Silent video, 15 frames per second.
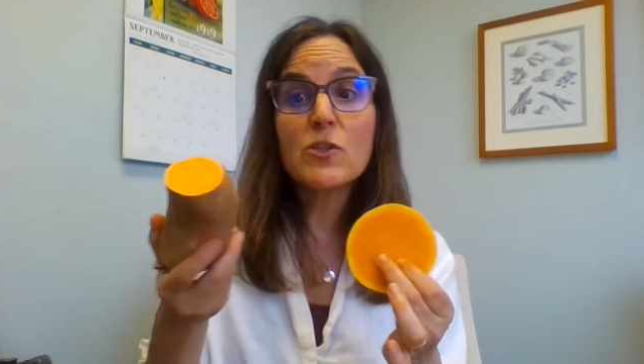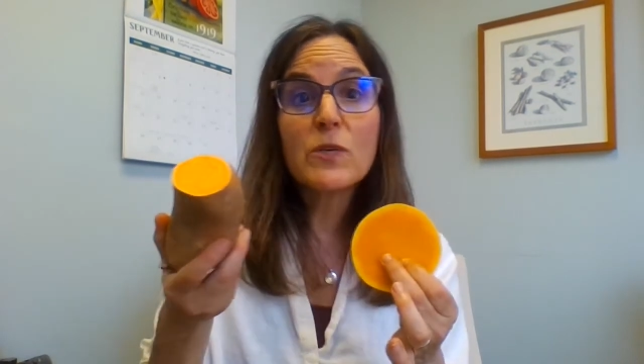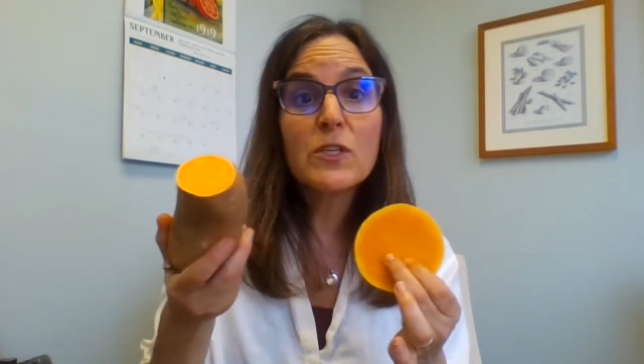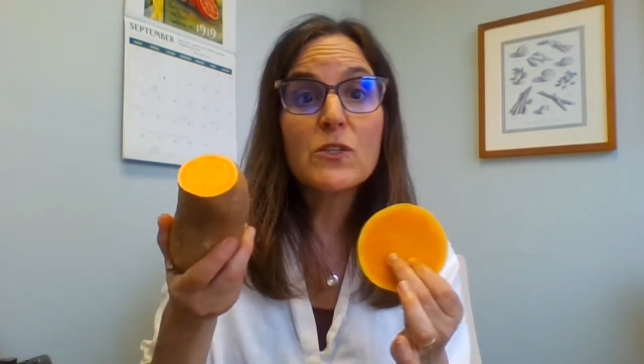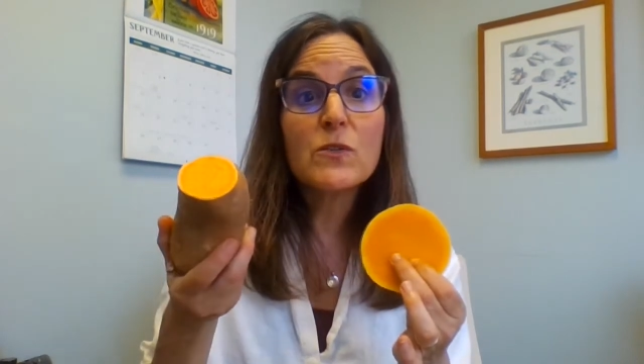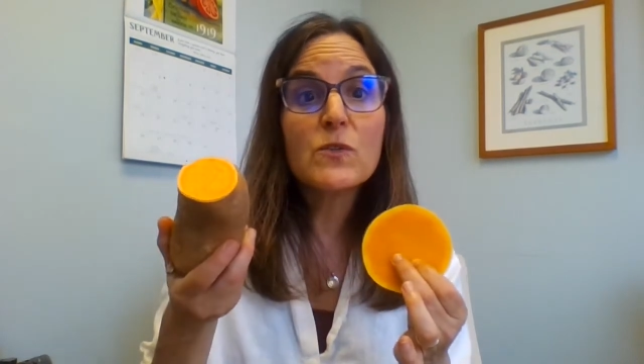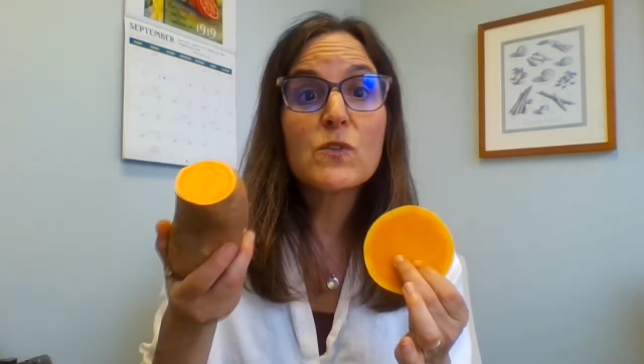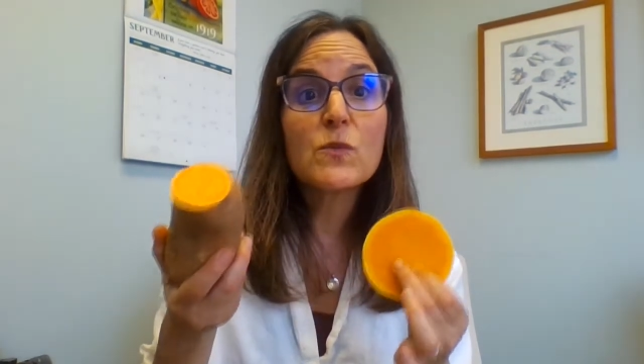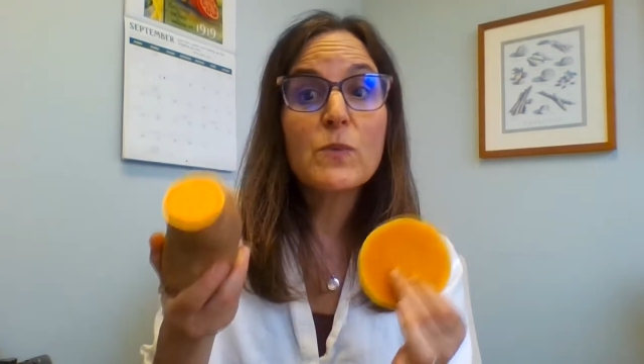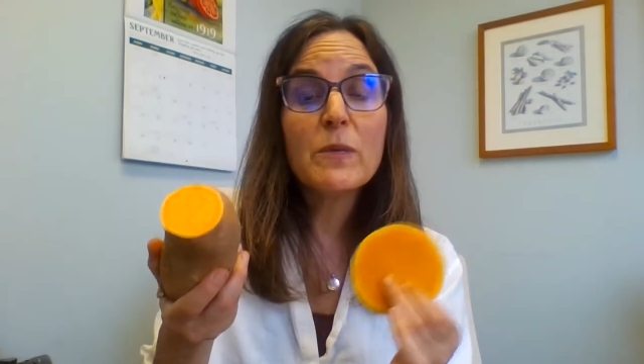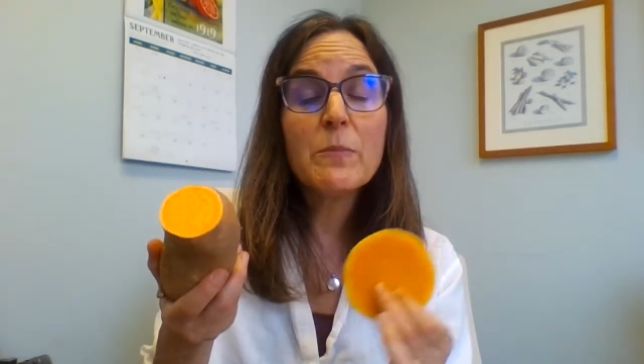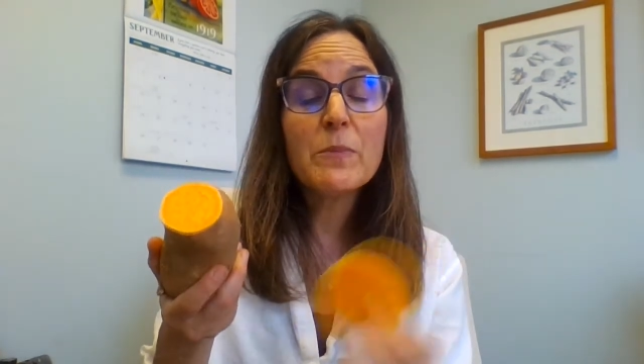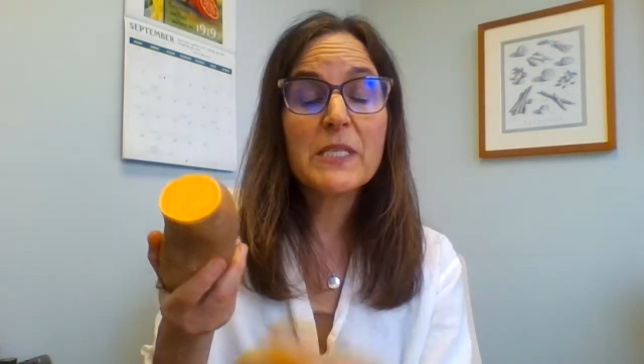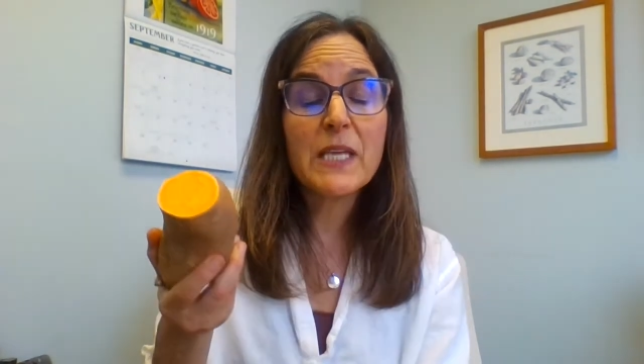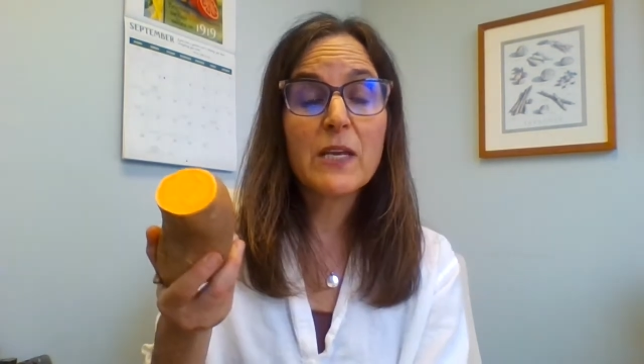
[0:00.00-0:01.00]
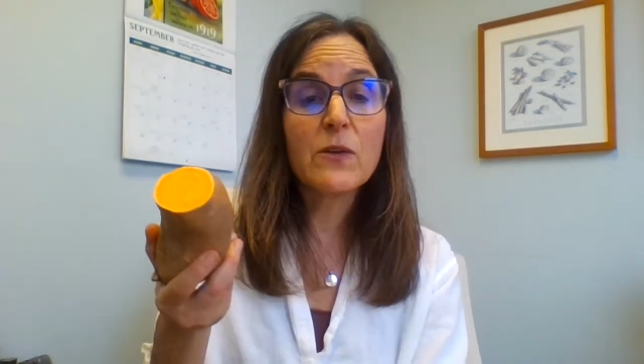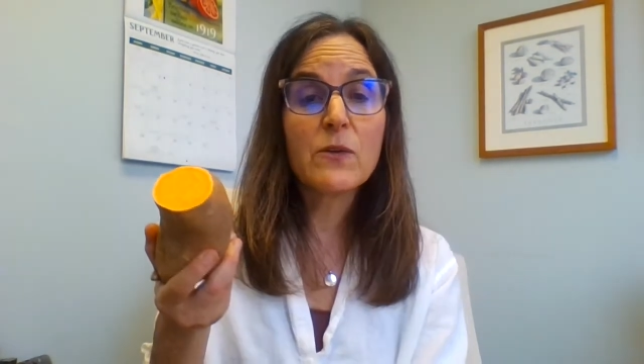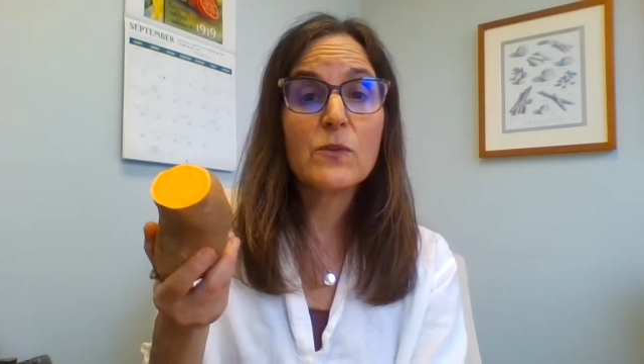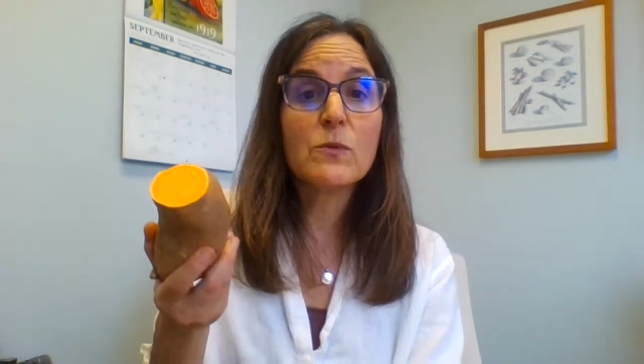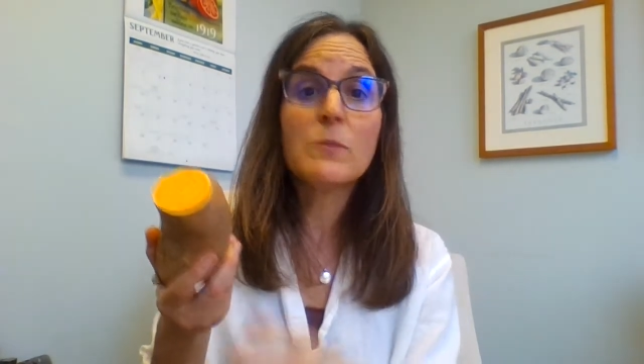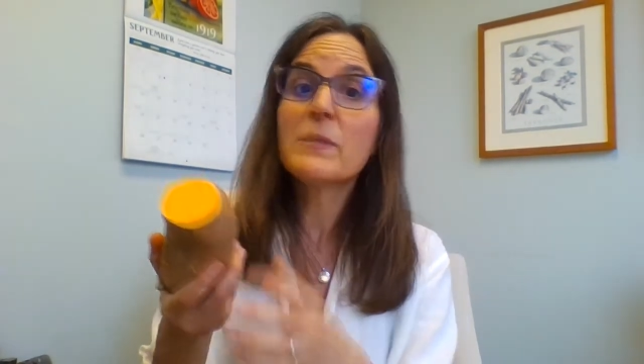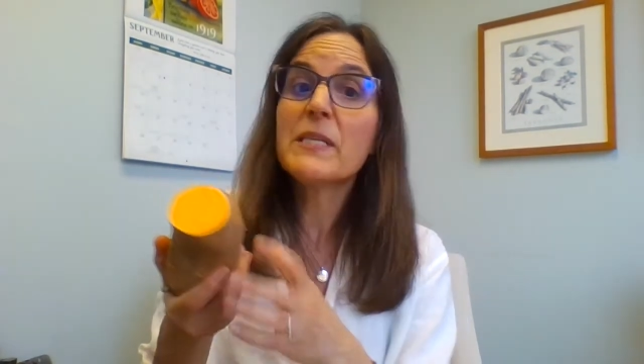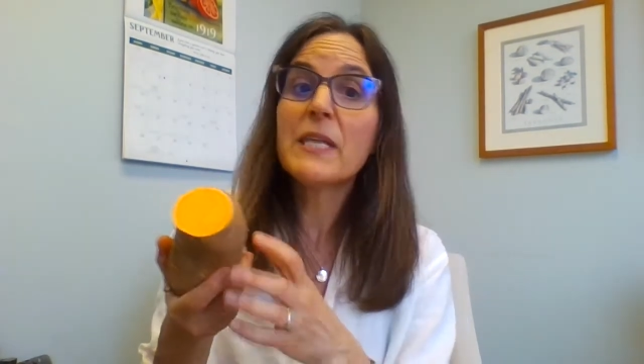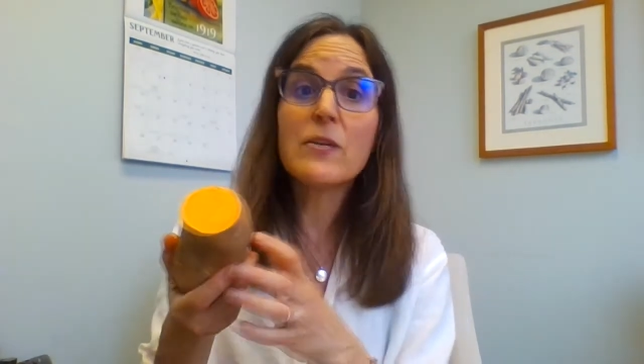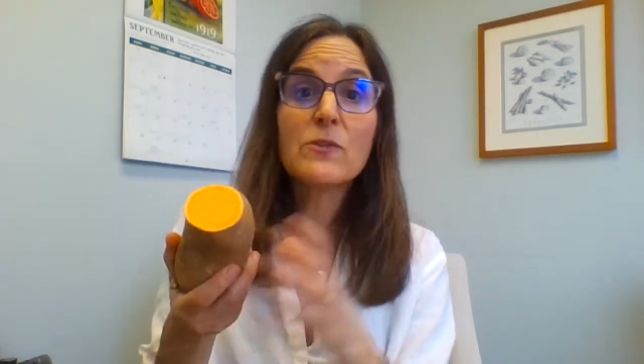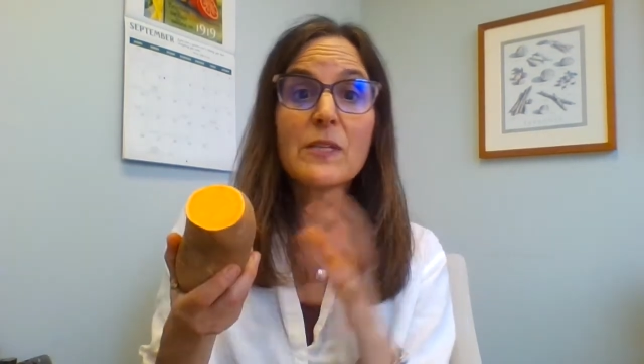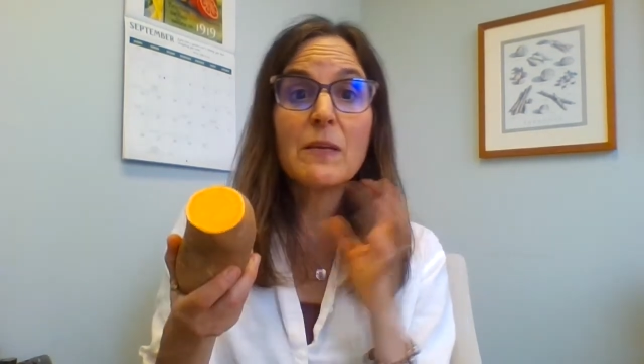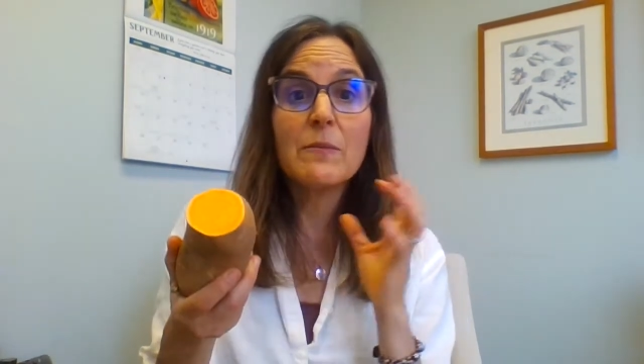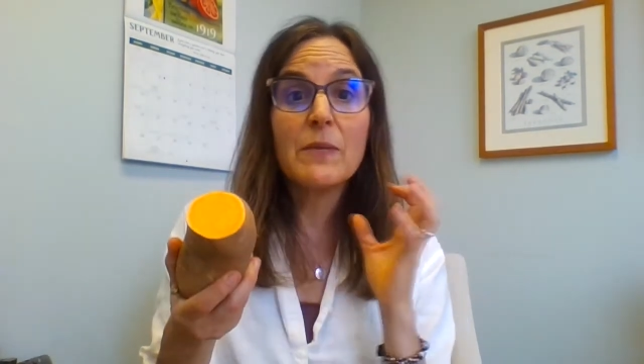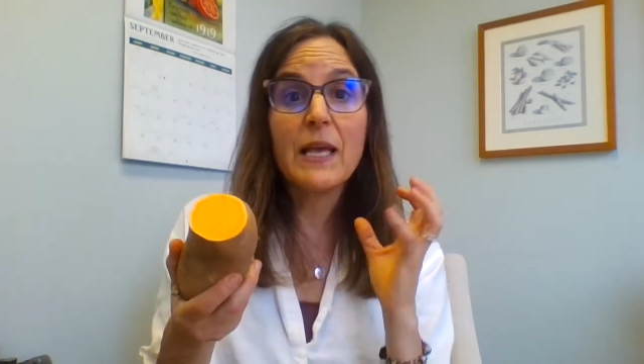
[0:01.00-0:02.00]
You can use sweet potatoes. Sweet potatoes can